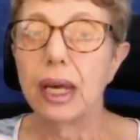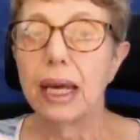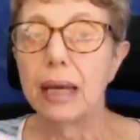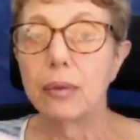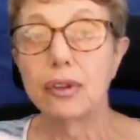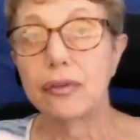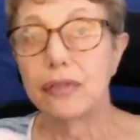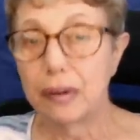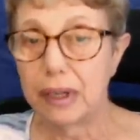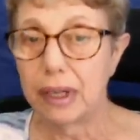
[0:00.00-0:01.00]
it was a
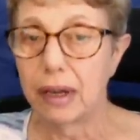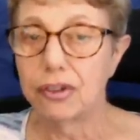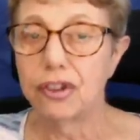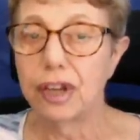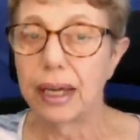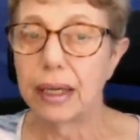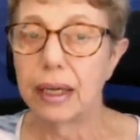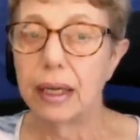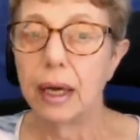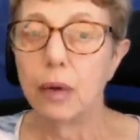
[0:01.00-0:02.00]
very large tanker